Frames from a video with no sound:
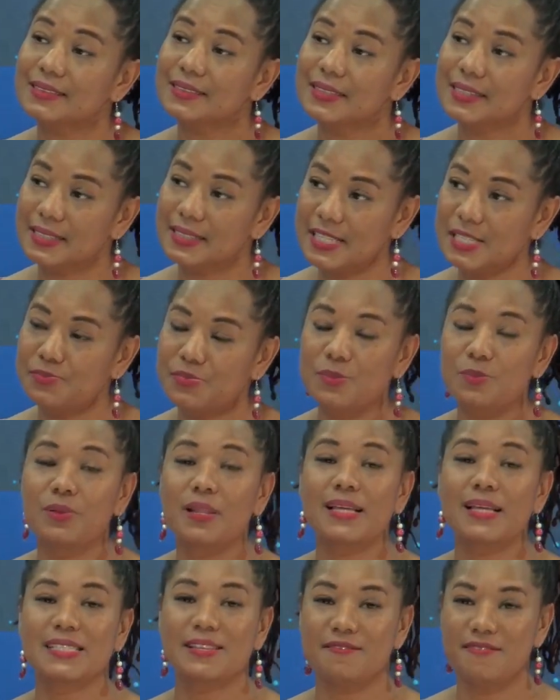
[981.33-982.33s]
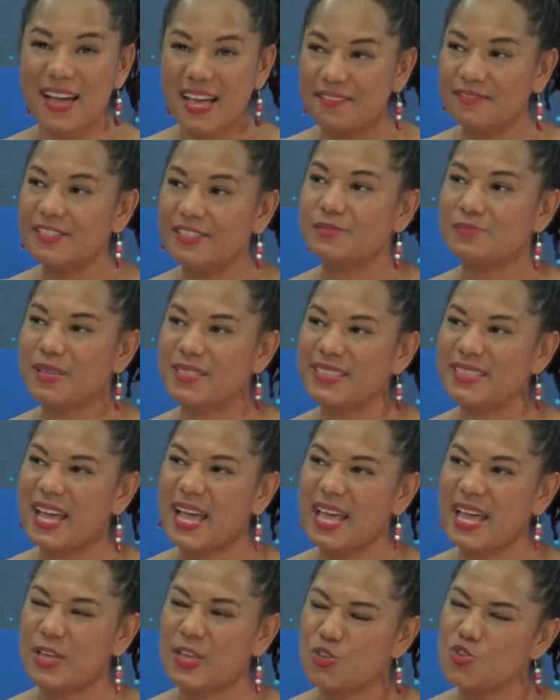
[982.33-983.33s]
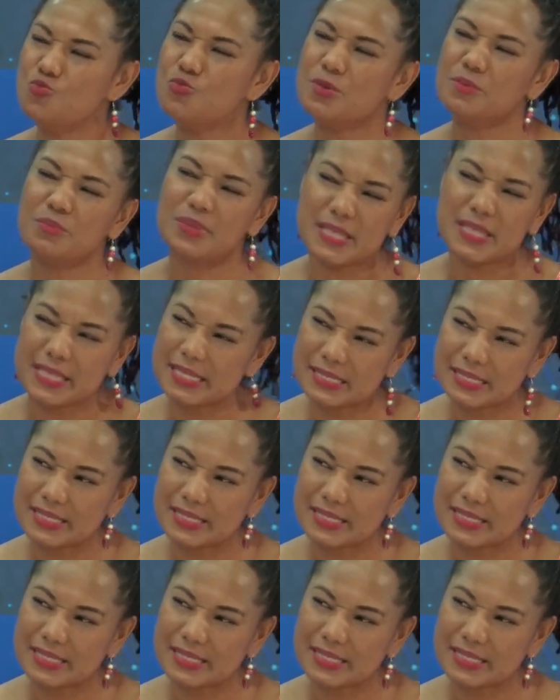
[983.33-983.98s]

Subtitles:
These people are survivors, but they're human beings.